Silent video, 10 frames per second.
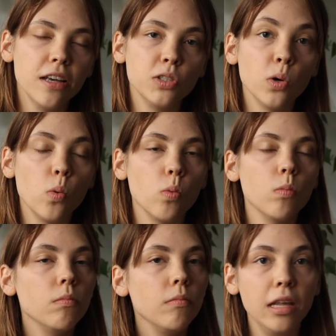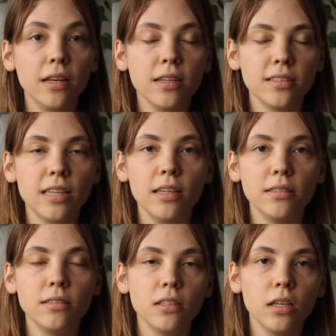So in that
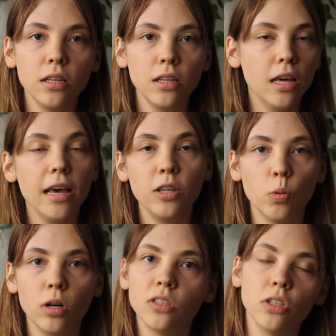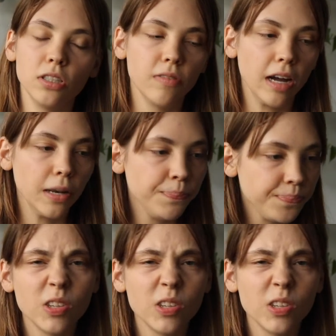sense it works just fine.